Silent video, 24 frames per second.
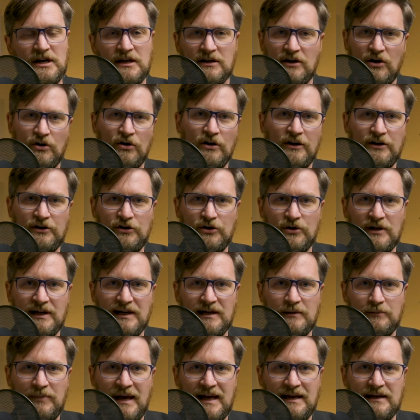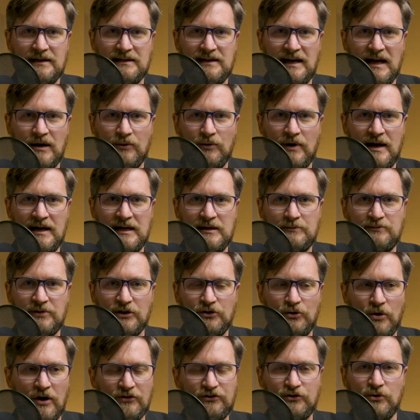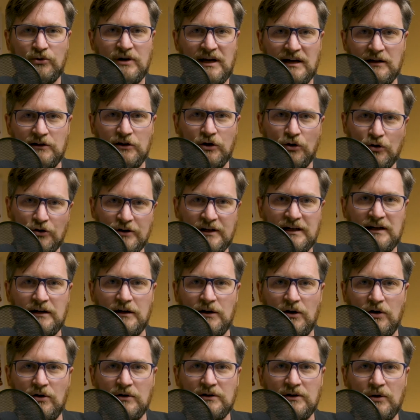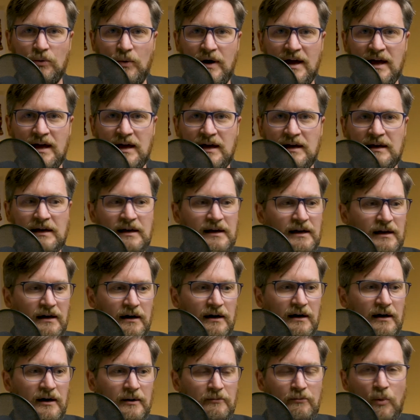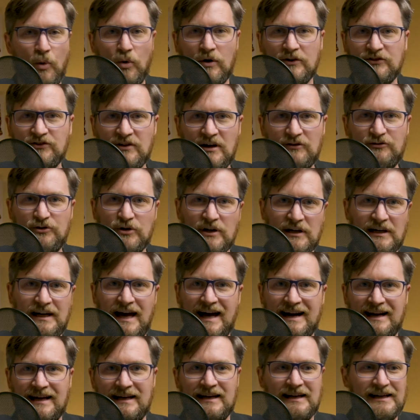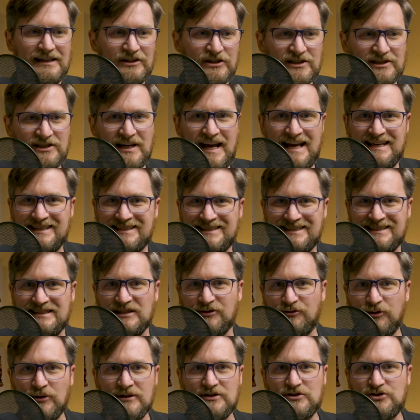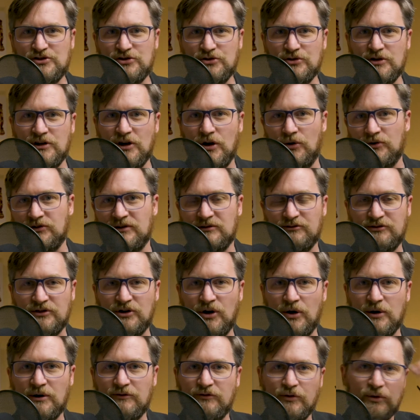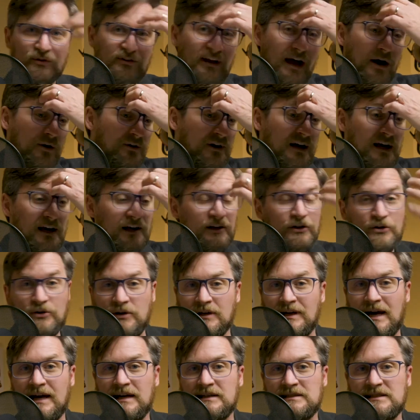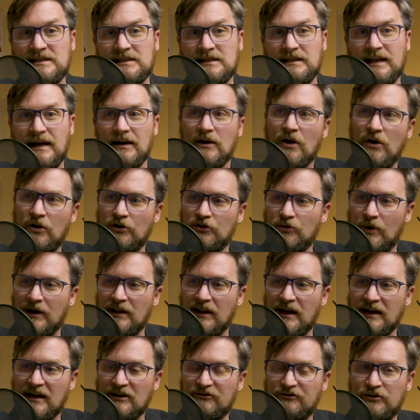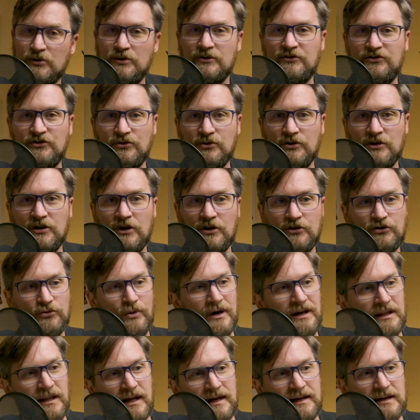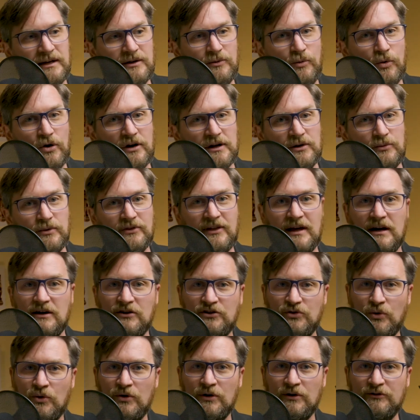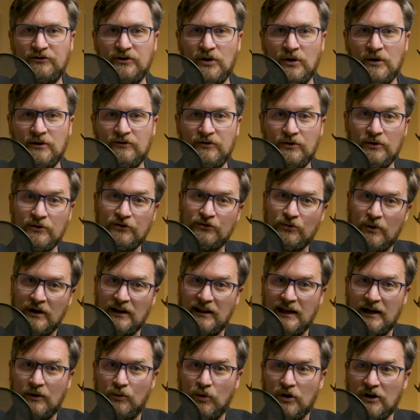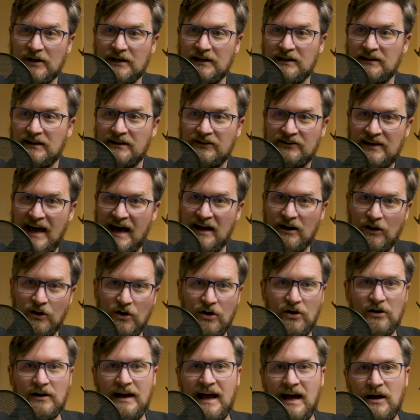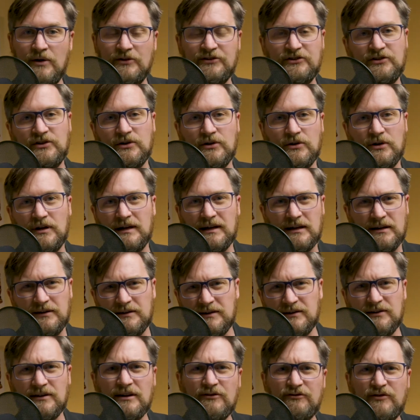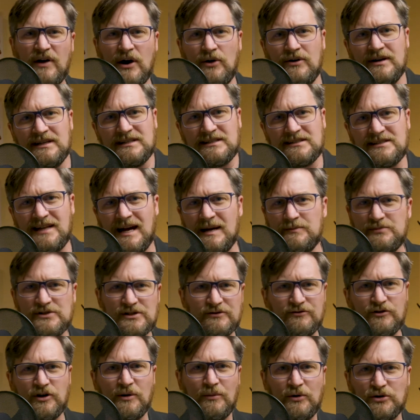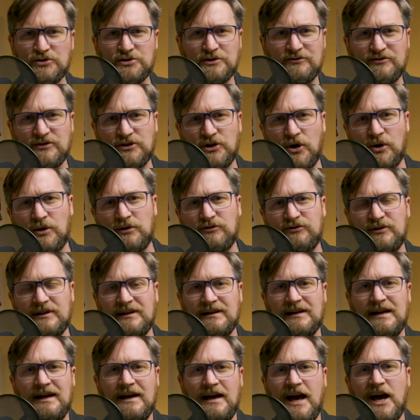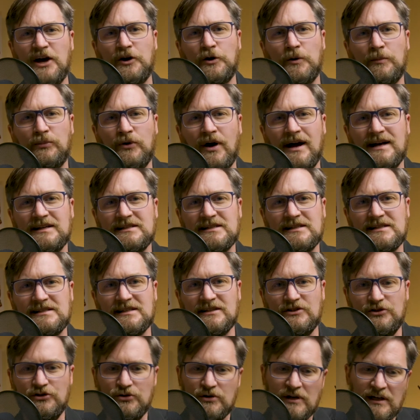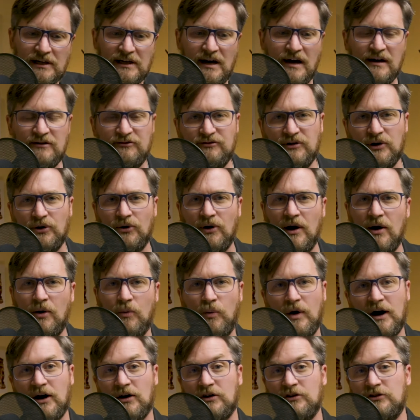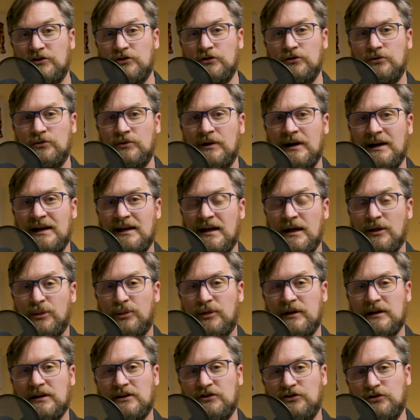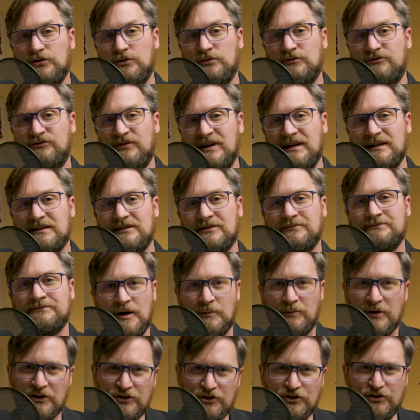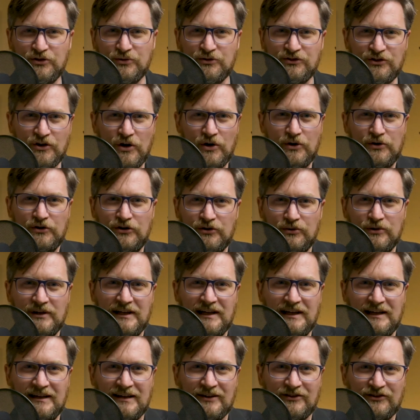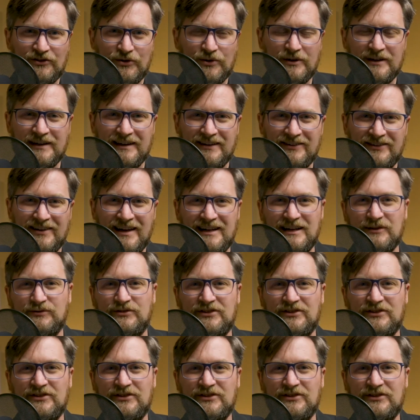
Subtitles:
not only are you getting paid a day rate, but you're also kind of learning along the way more stuff. You can kind of test different studios and photographers out. You can kind of see like, oh, do I like a food studio? Do I like working with editorial photographers? Do I like working in this catalog house? The various types of commercial photography enterprises. And you can kind of figure out where you think you fit. But to do so, you need a certain set of